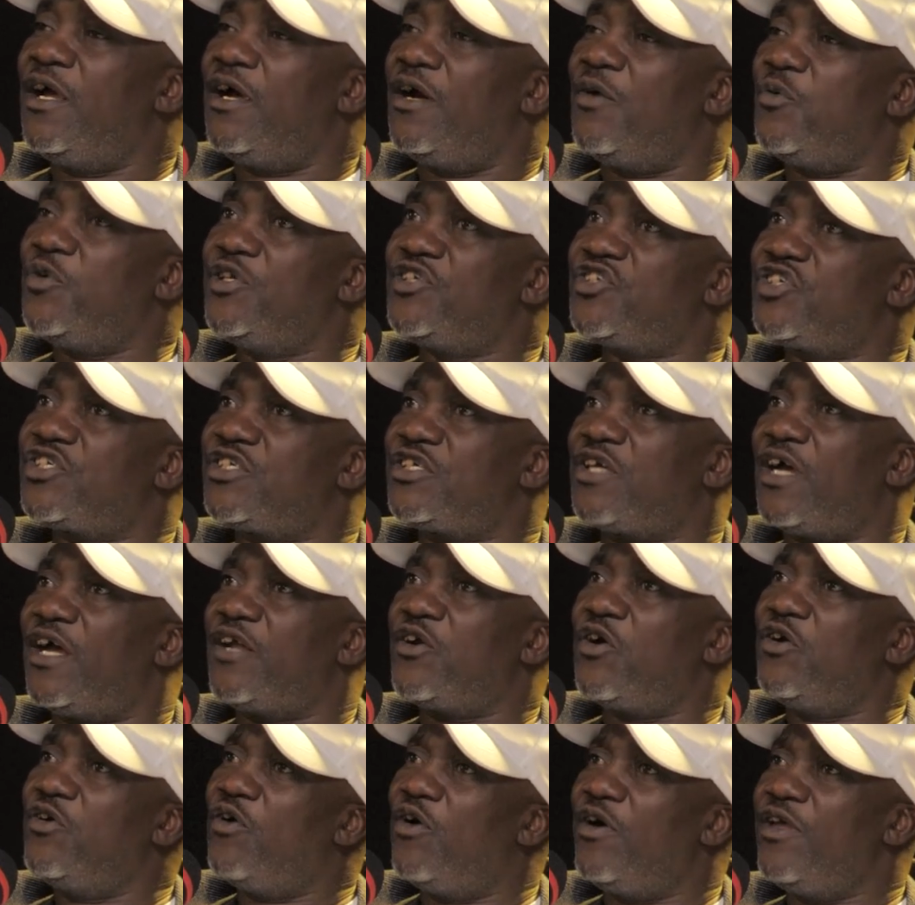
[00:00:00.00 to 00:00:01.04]
which I
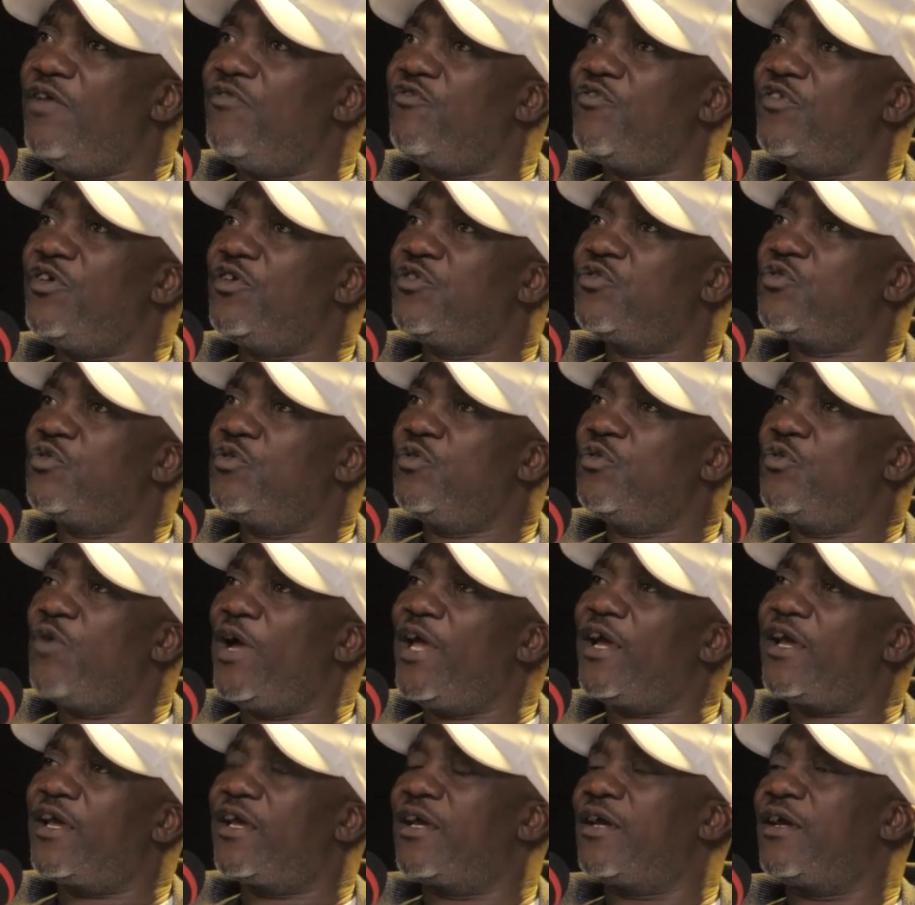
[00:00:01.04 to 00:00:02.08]
don't know if it will
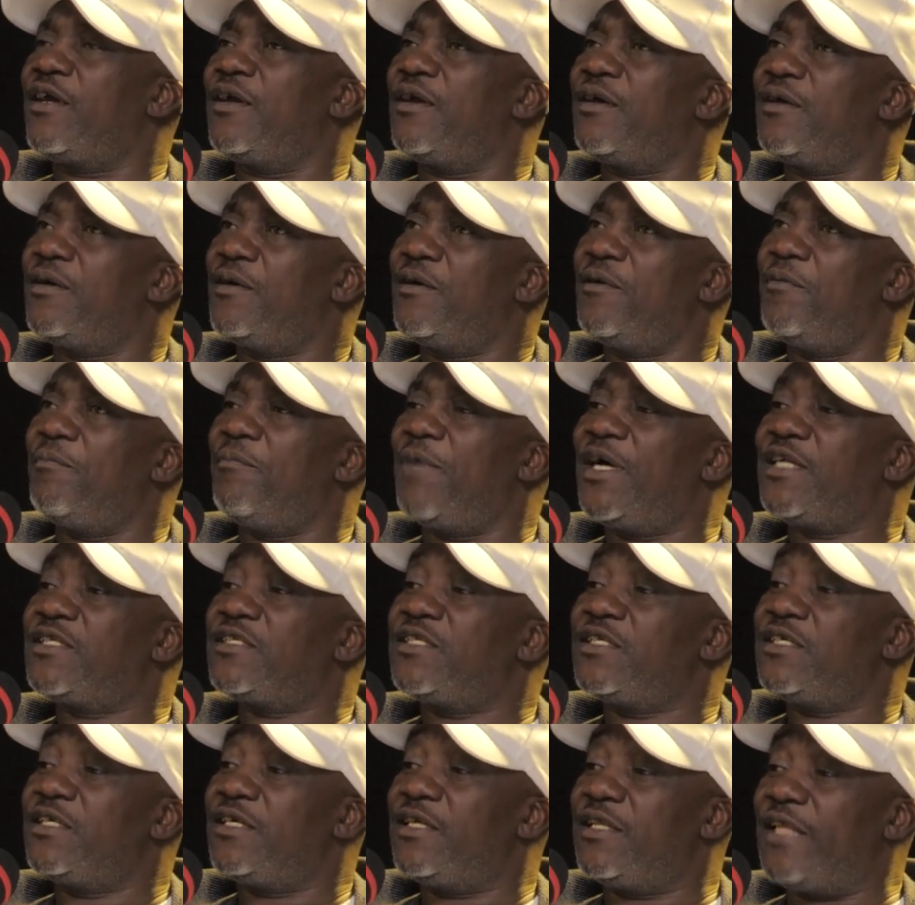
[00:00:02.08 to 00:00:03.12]
work, but
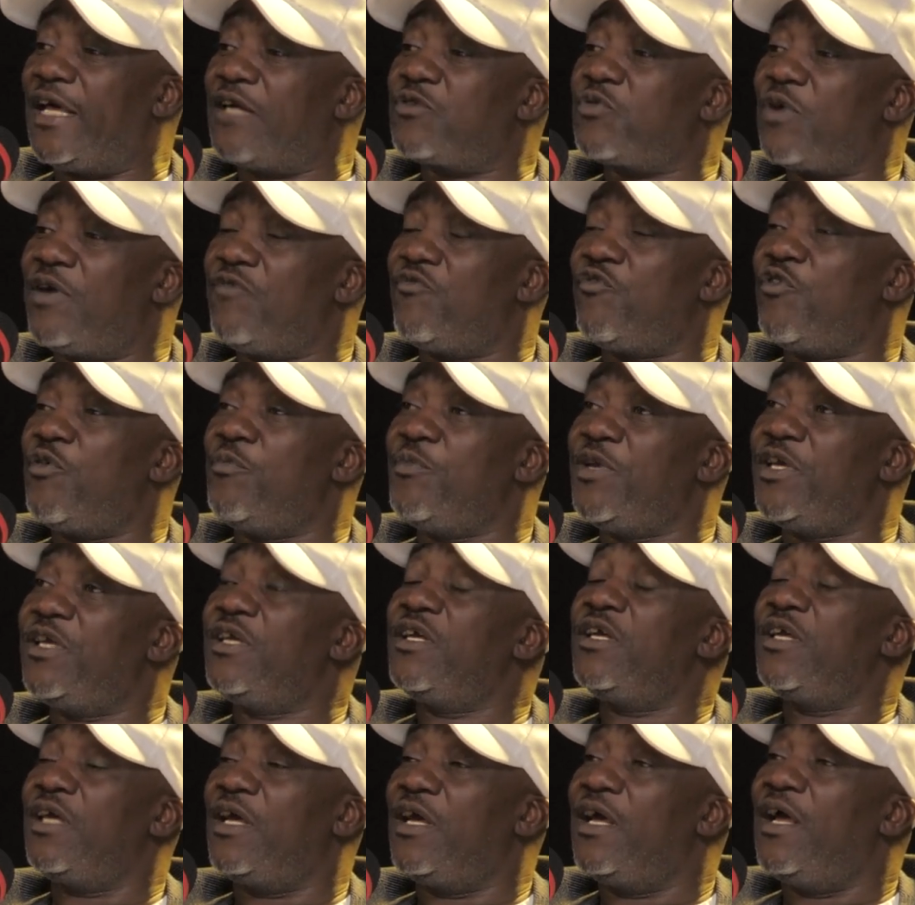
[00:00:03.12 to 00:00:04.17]
that one for
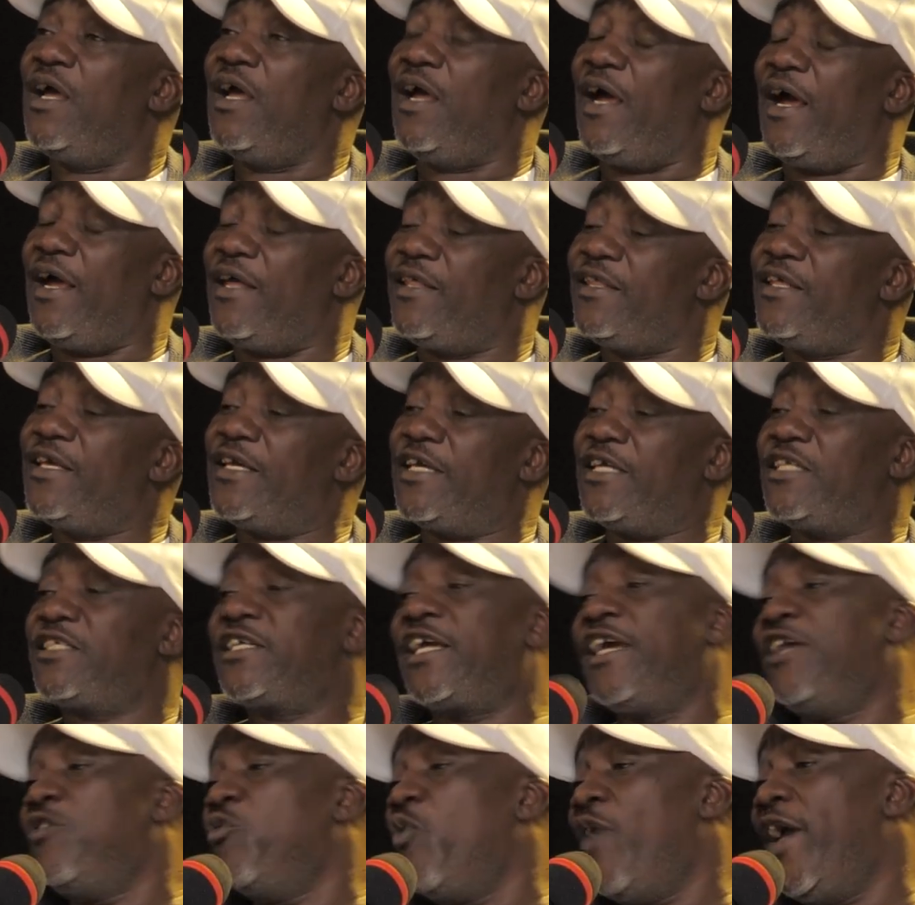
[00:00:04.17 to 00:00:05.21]
me, I think it
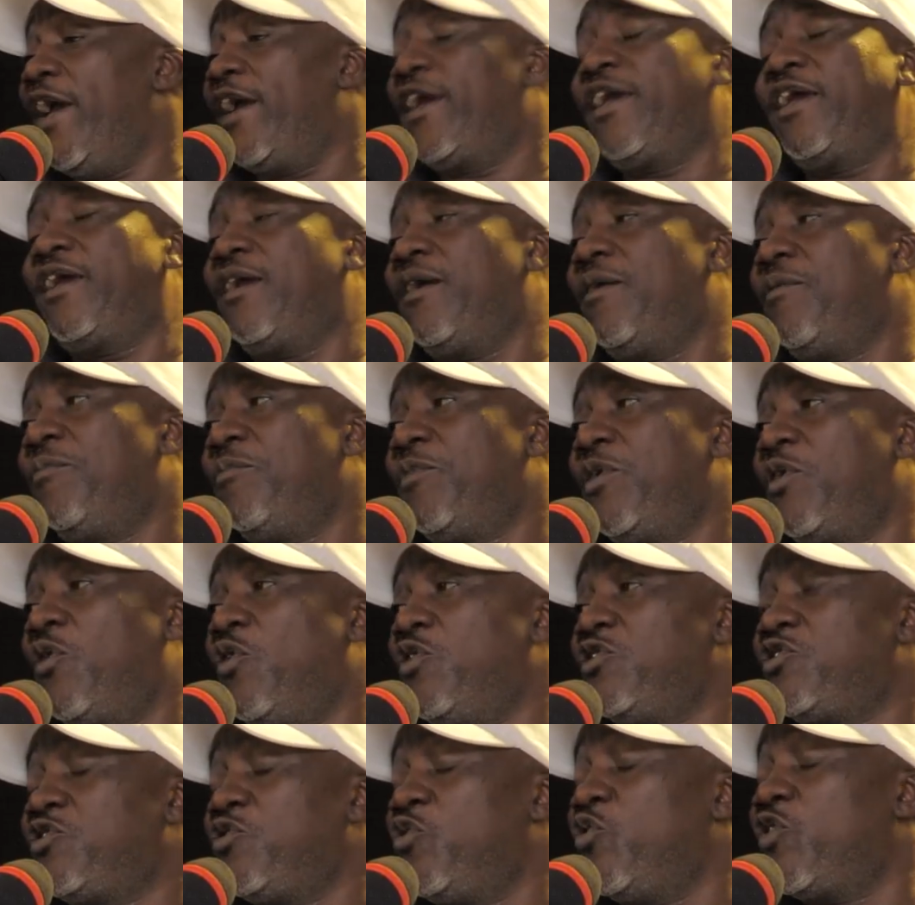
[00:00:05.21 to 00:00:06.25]
can work
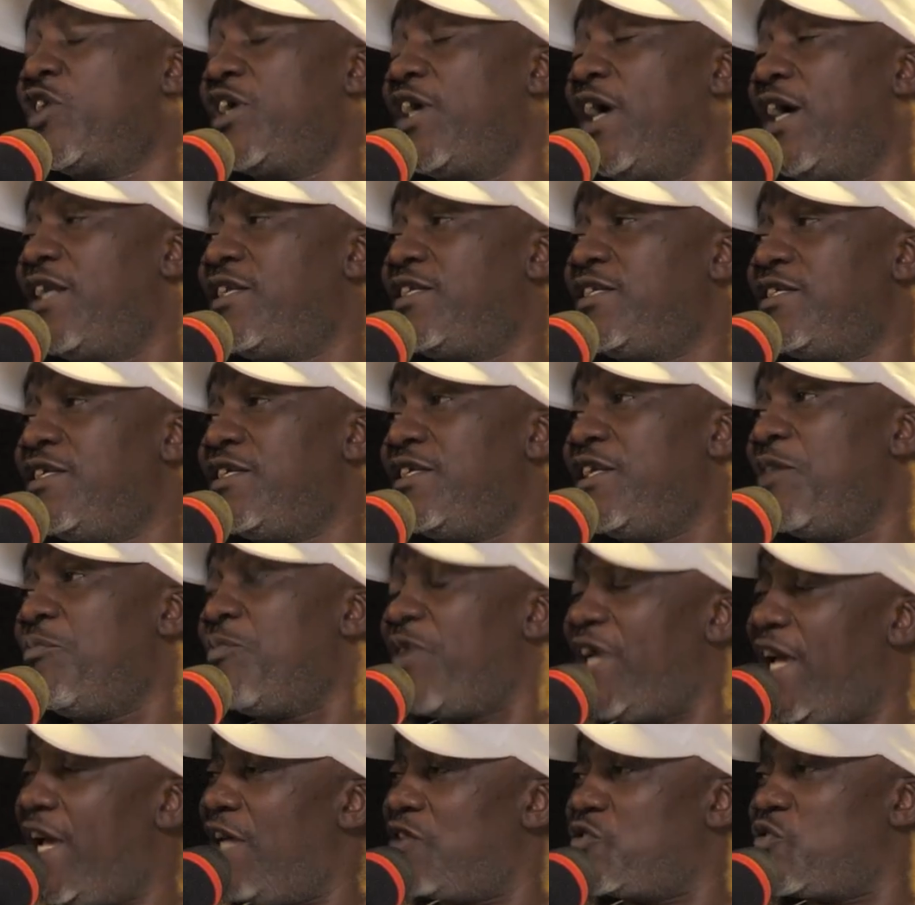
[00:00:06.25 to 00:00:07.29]
because looking at the
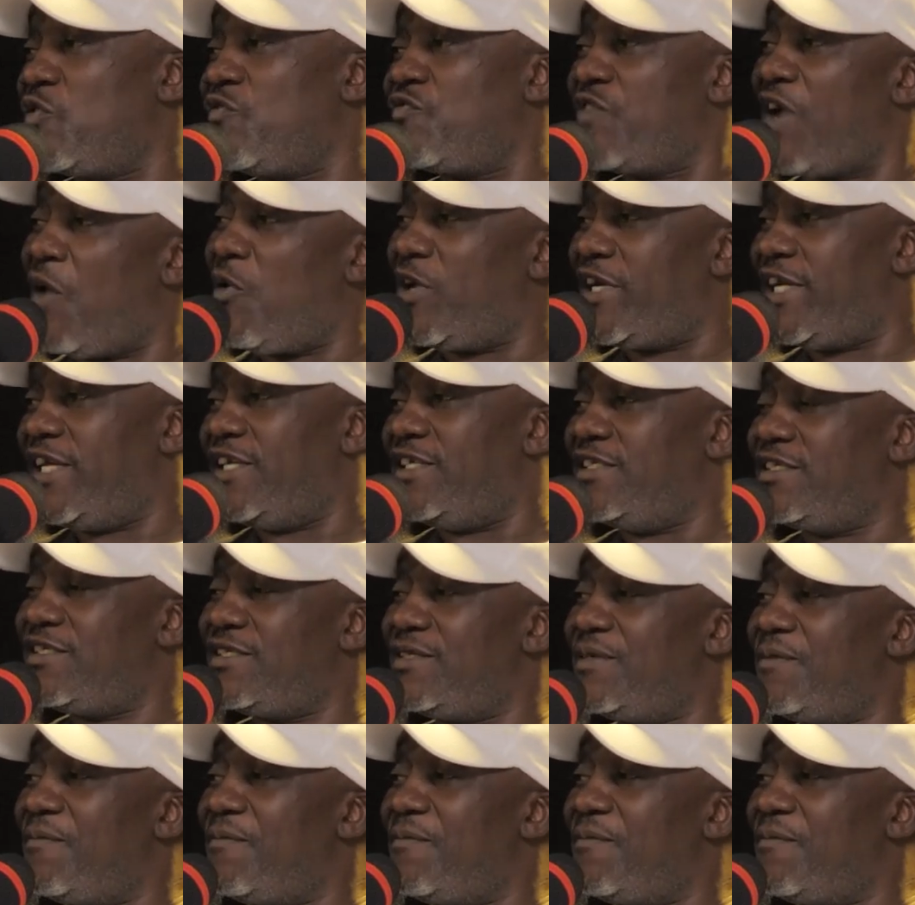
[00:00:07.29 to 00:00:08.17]
players of nowadays.